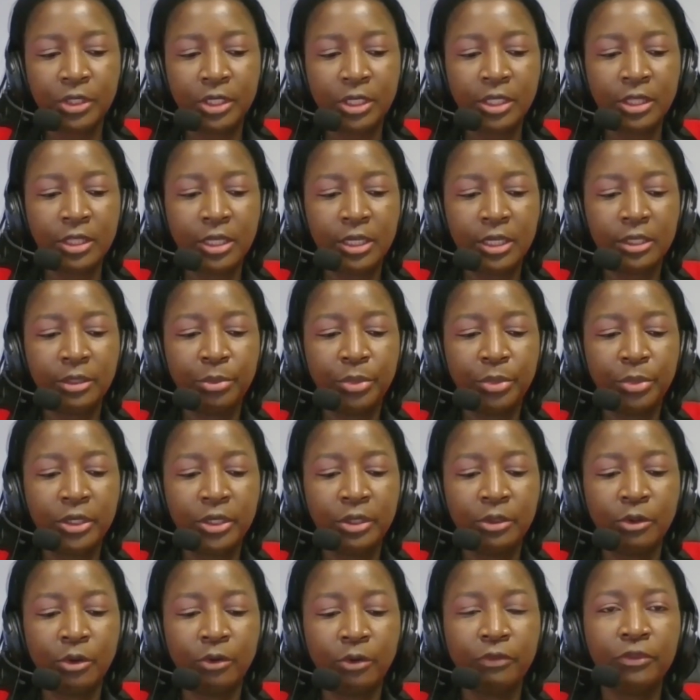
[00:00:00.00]
in the
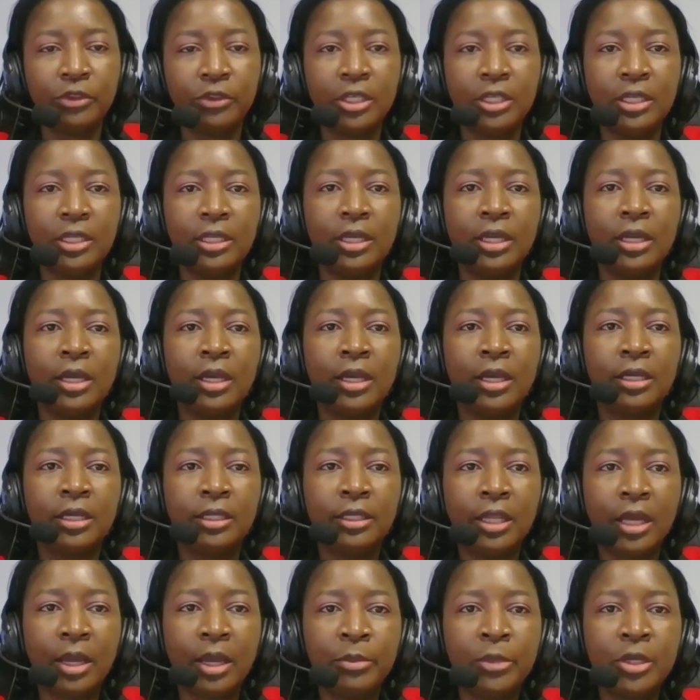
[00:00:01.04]
repairing of the
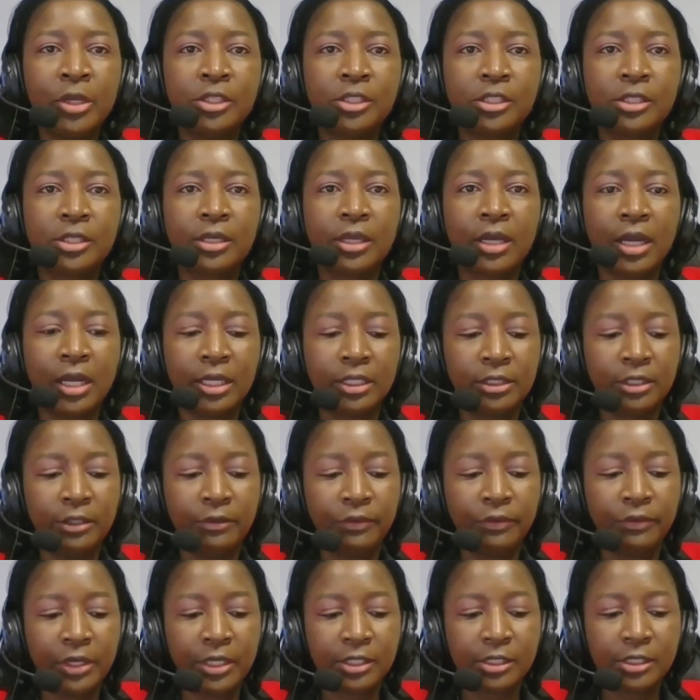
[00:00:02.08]
damaged
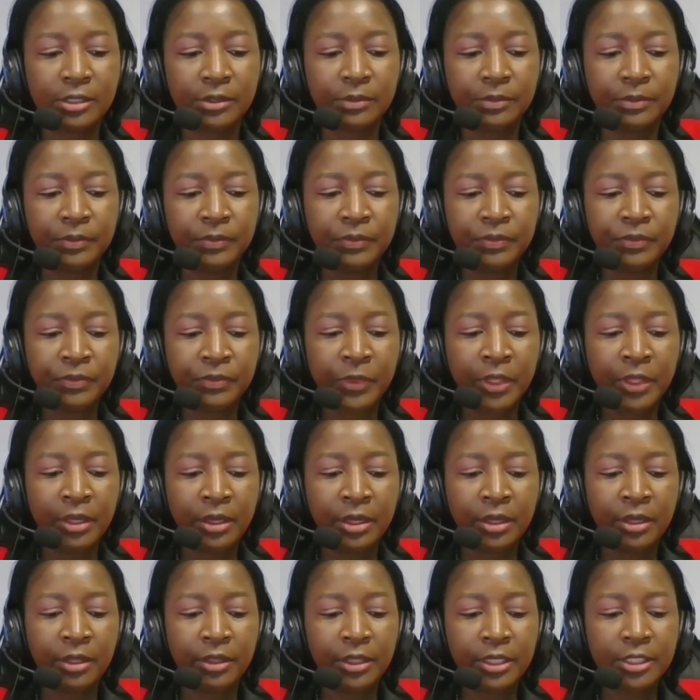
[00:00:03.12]
artifacts.
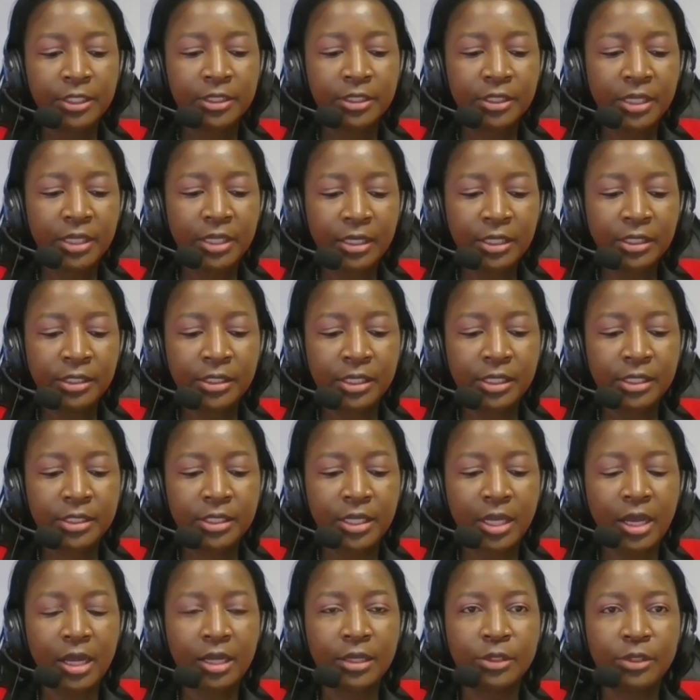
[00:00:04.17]
These
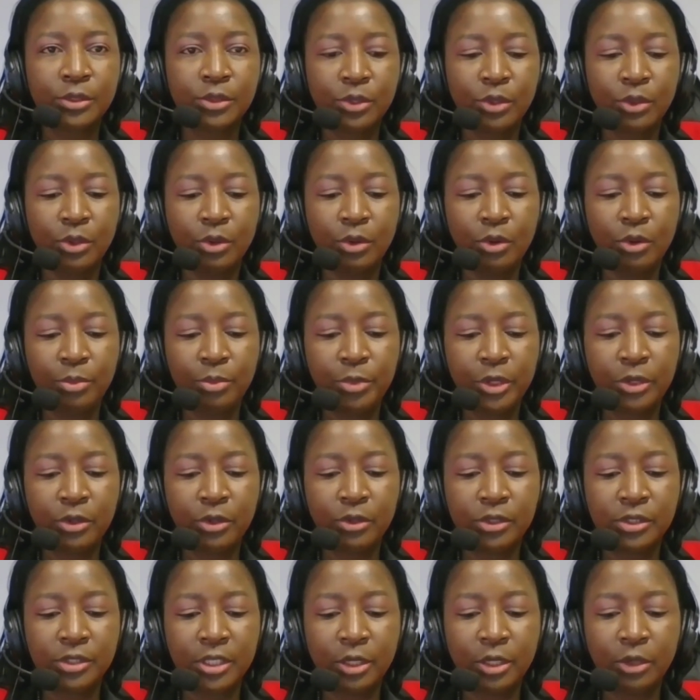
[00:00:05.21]
challenges are so
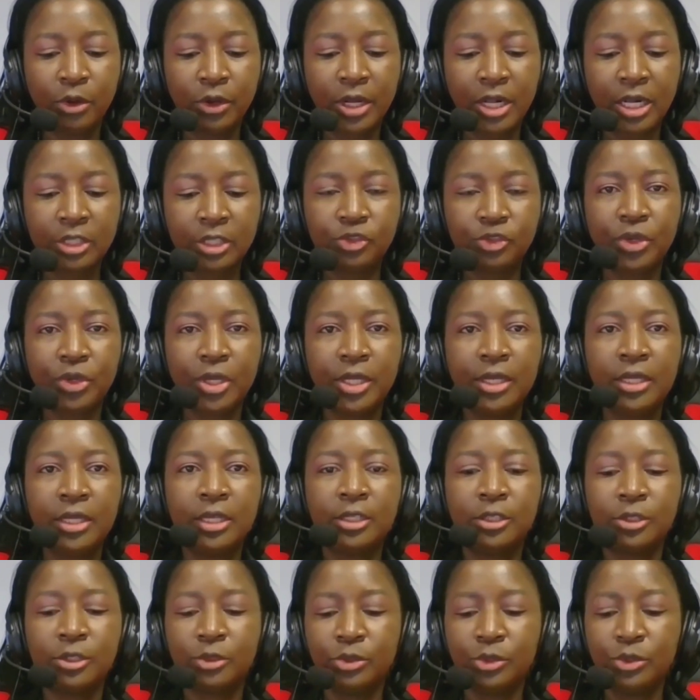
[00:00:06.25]
because the local training
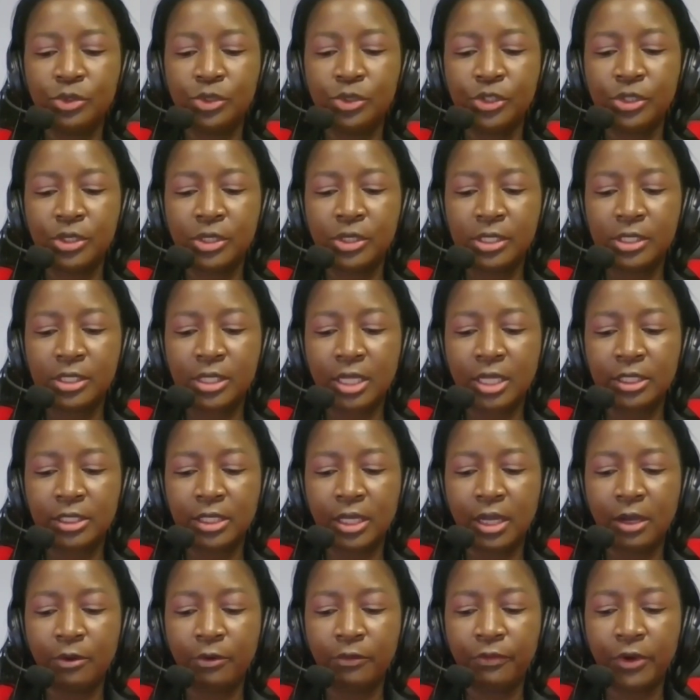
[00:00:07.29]
institutions that
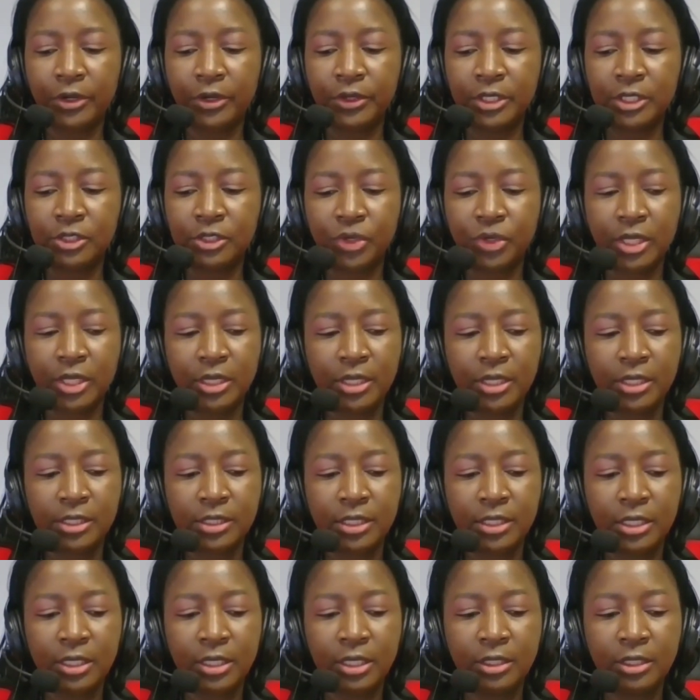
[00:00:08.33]
are offering
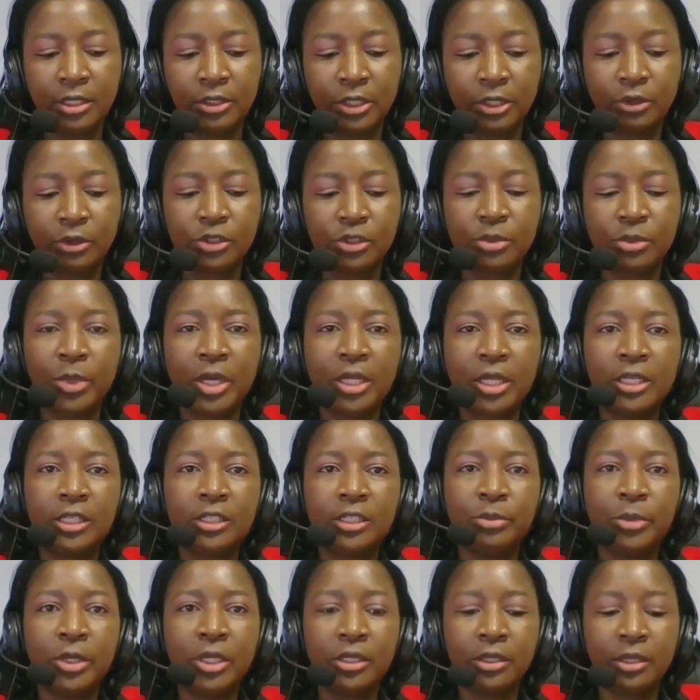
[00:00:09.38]
trainings in records
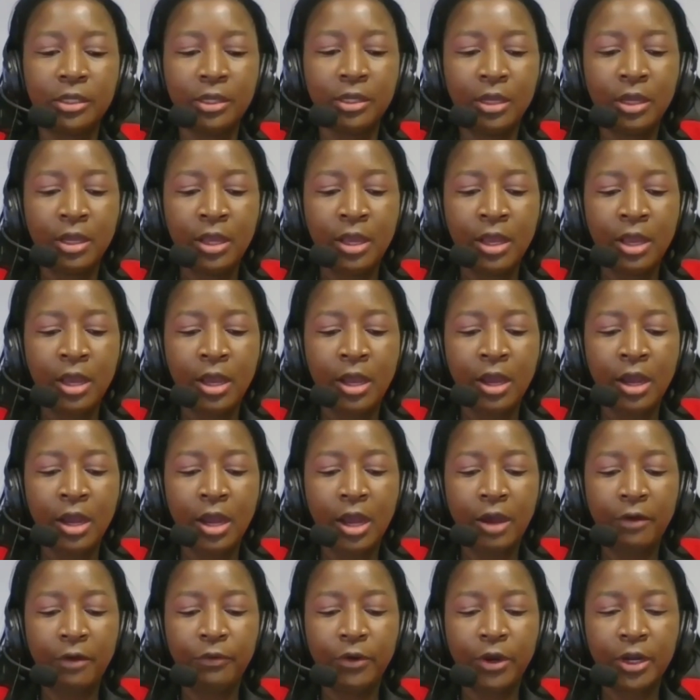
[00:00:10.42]
management
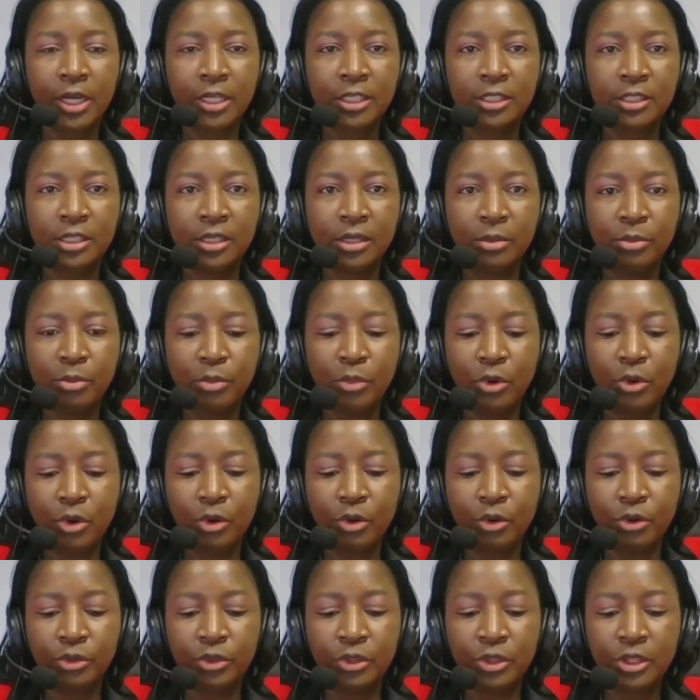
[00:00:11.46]
are focusing
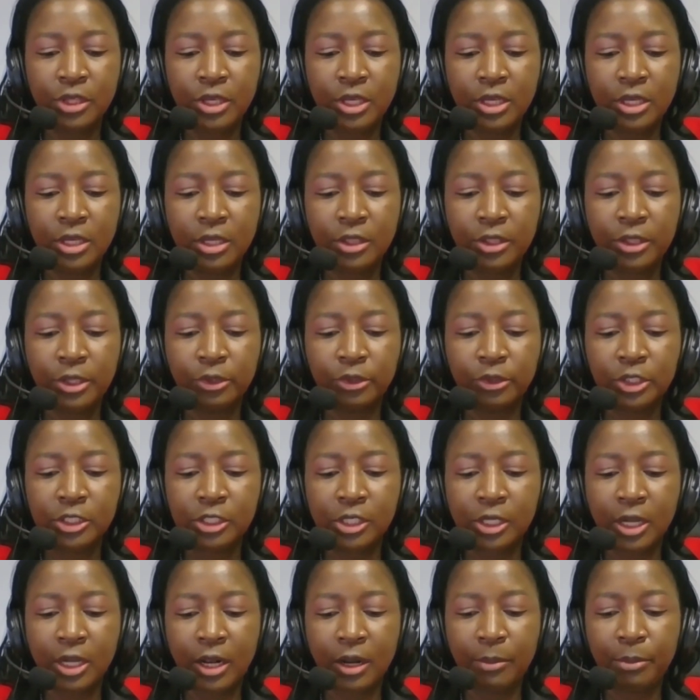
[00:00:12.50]
more on the
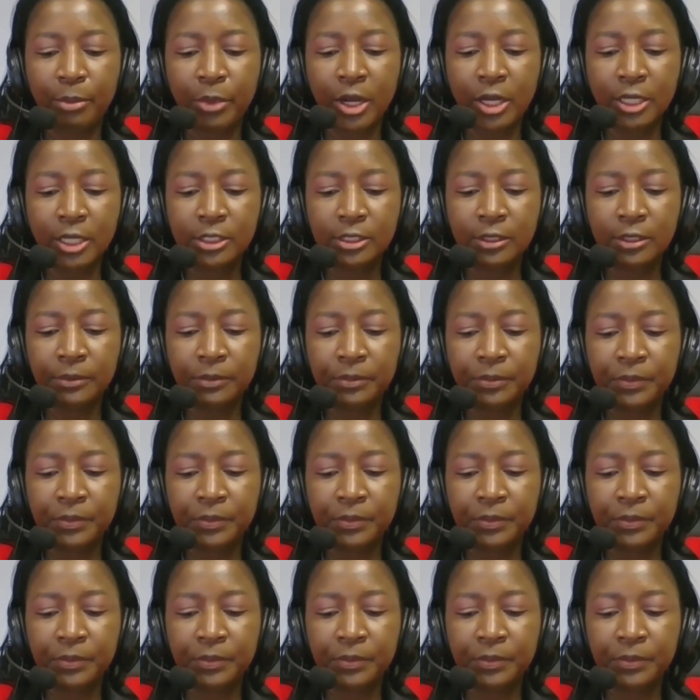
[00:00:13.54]
theoretical part,